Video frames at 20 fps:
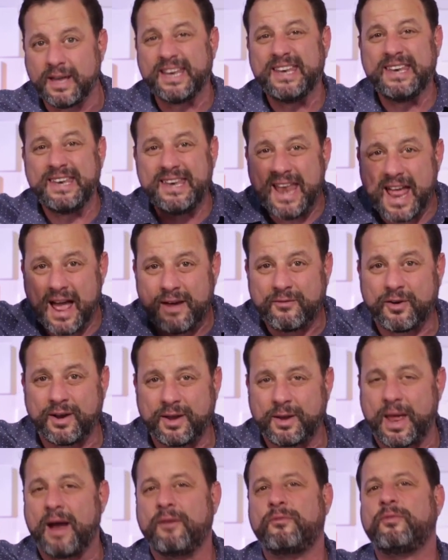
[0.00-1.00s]
Never.
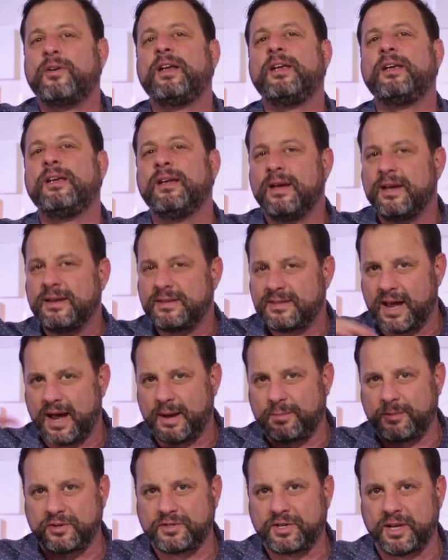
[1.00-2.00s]
Every
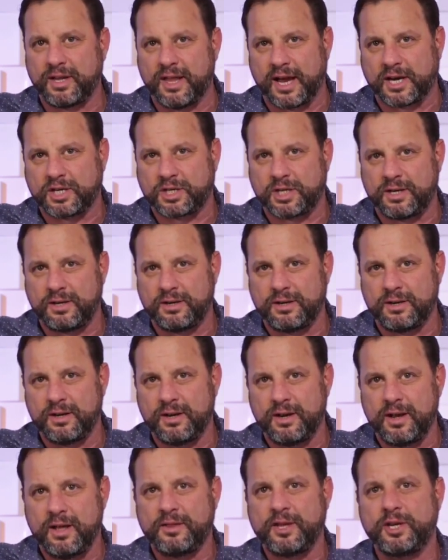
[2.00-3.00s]
time there's election,
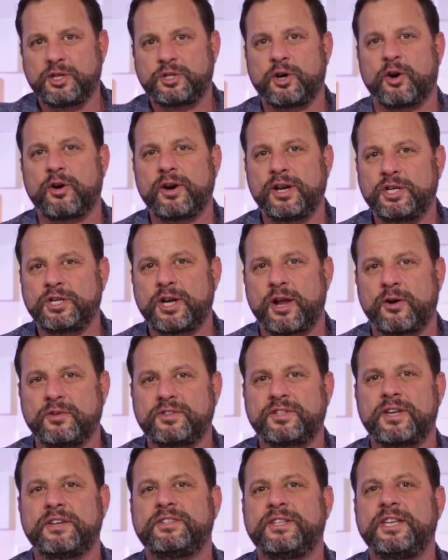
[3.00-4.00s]
the Attorney
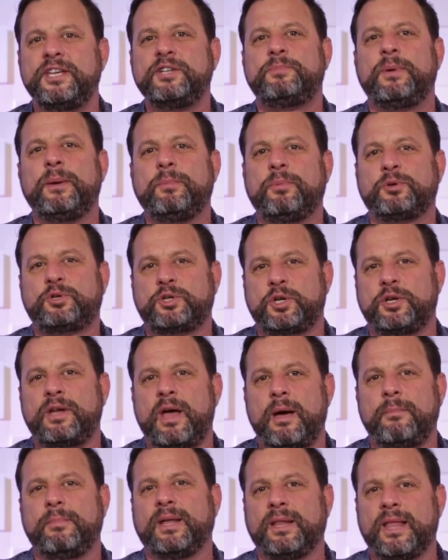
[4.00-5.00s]
General says these people should
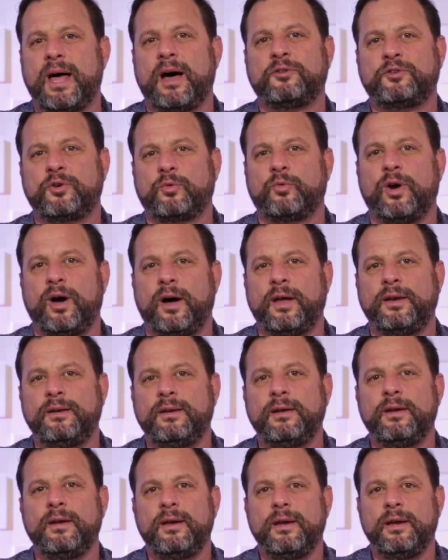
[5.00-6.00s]
not be allowed to
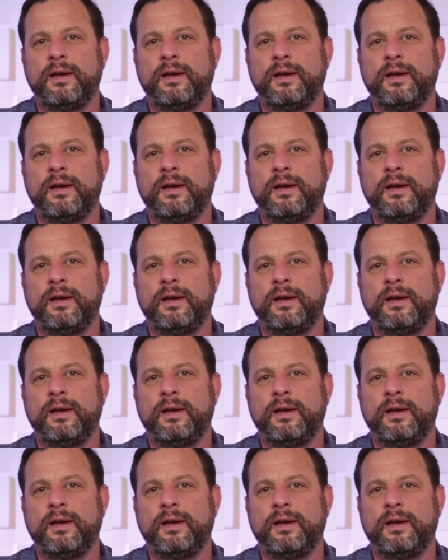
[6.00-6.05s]
run.